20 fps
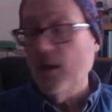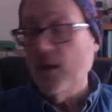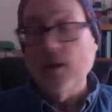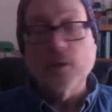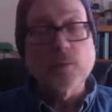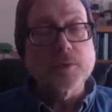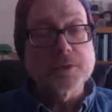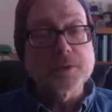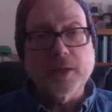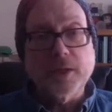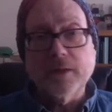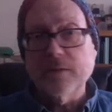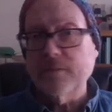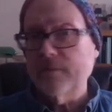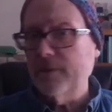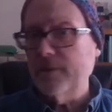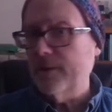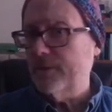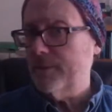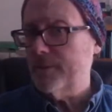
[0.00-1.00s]
which I have
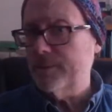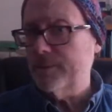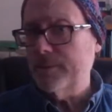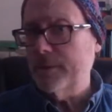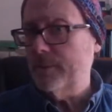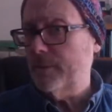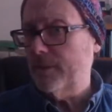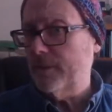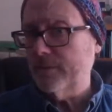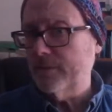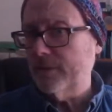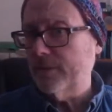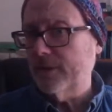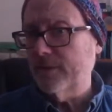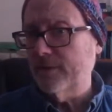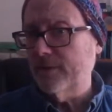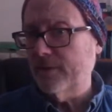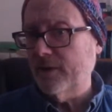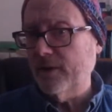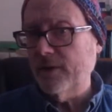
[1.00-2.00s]
found to be perfectly
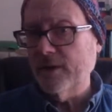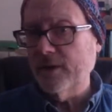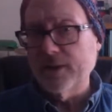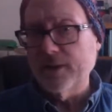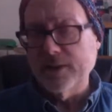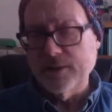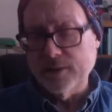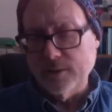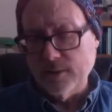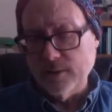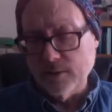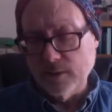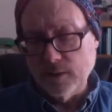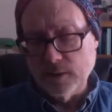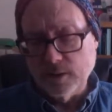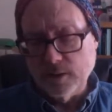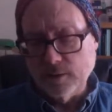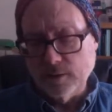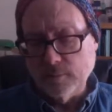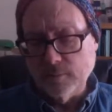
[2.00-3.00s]
fine.
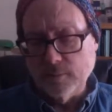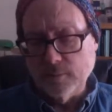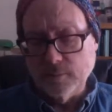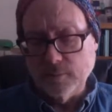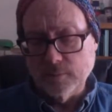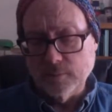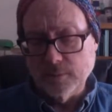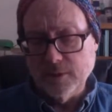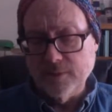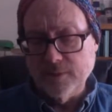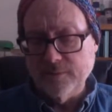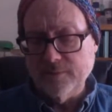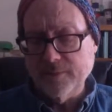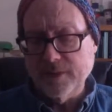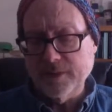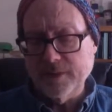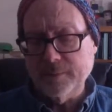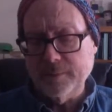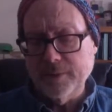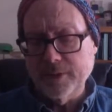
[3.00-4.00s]
In
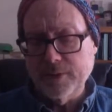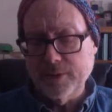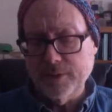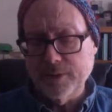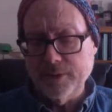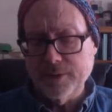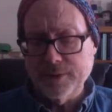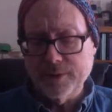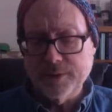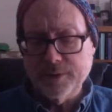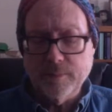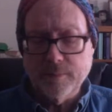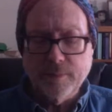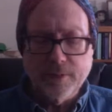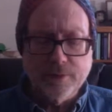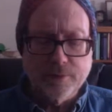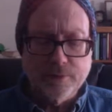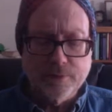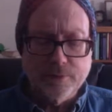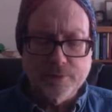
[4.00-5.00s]
fact, better than some
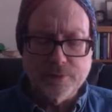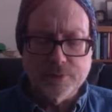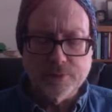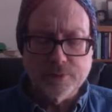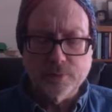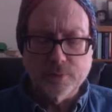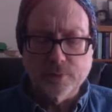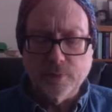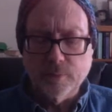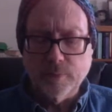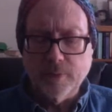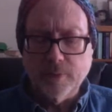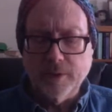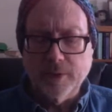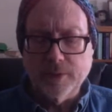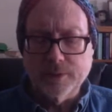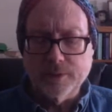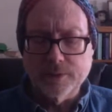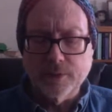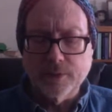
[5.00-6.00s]
other store
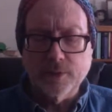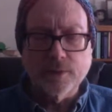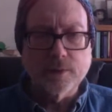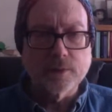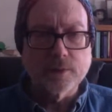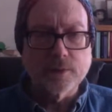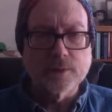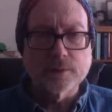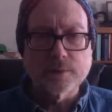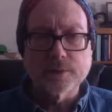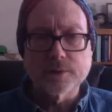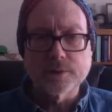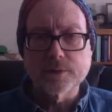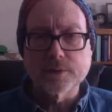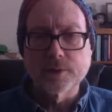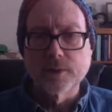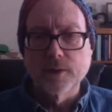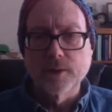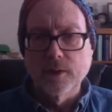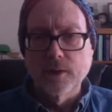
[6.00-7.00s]
brand yarns.
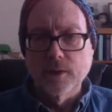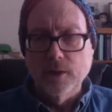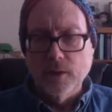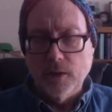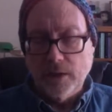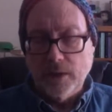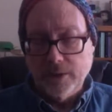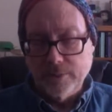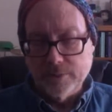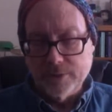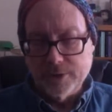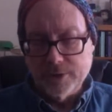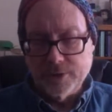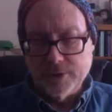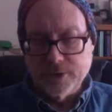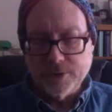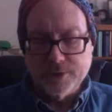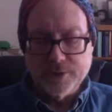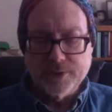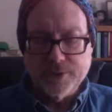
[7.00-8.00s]
I was
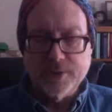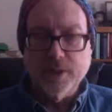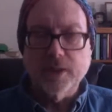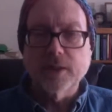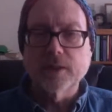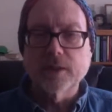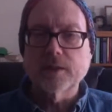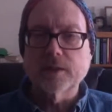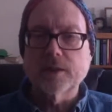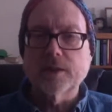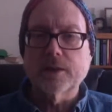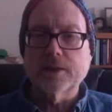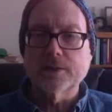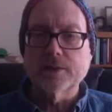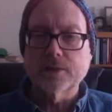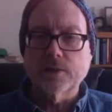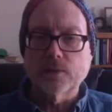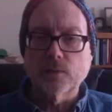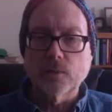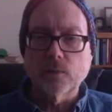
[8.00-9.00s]
just saying that I
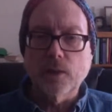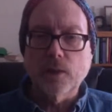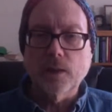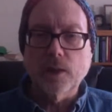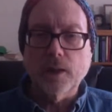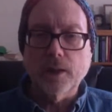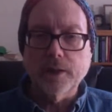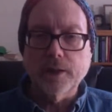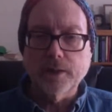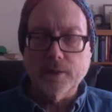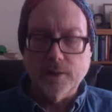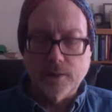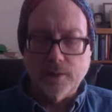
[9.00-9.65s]
don't like